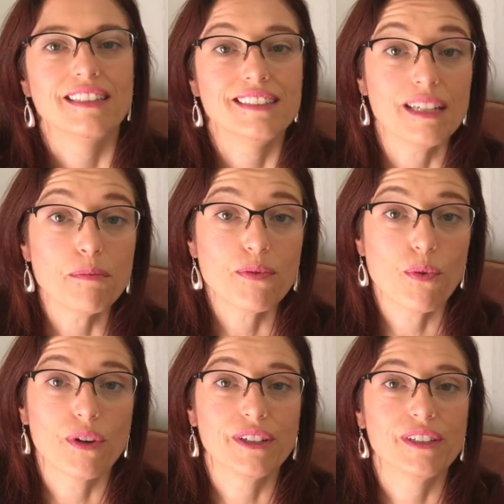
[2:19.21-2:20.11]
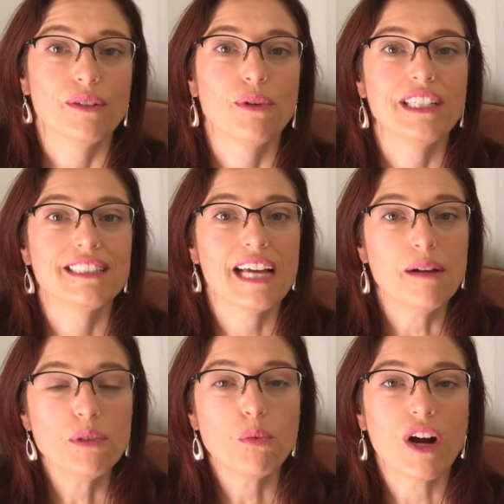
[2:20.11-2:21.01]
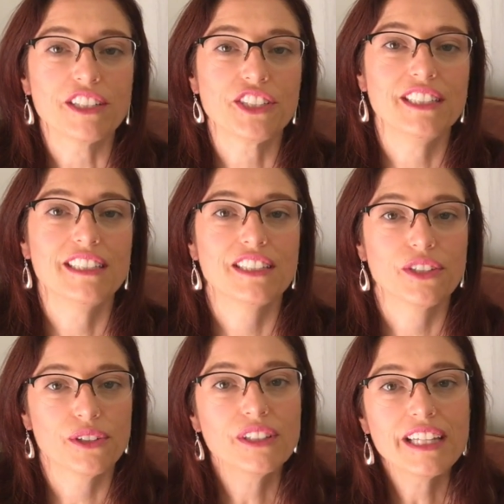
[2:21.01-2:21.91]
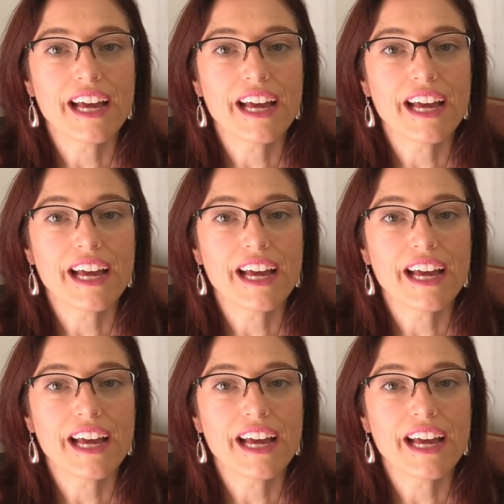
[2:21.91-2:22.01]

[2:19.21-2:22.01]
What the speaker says: Step 4. When it's time to wash it, turn the